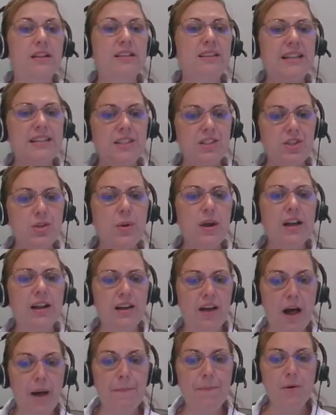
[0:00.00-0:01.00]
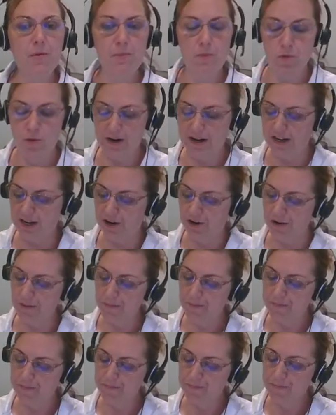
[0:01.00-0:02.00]
Let's do a couple more
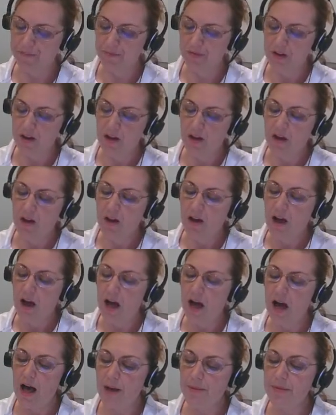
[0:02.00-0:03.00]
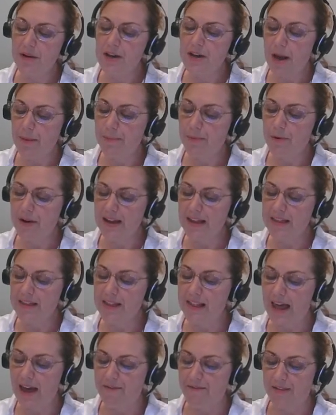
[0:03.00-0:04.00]
here. Uh, number
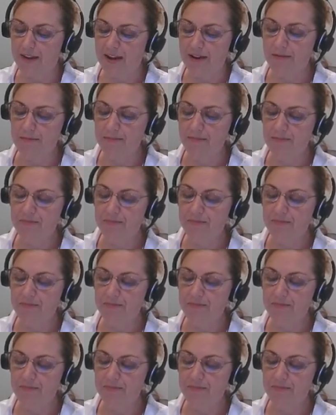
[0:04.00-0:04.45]
11,